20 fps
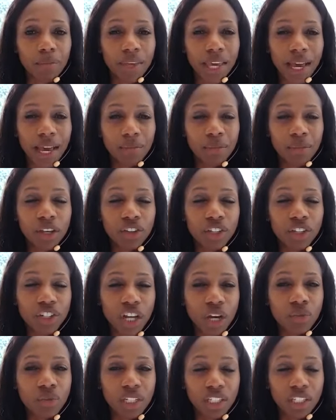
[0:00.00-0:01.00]
Yeah, so
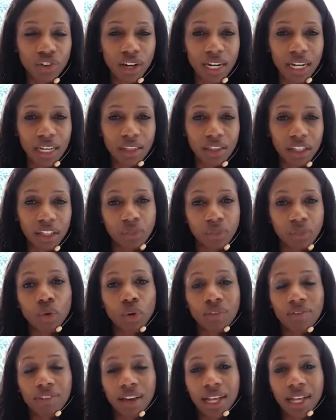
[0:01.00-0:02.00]
don't discredit the
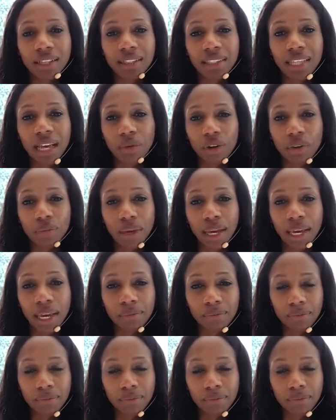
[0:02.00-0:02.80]
small events. That would be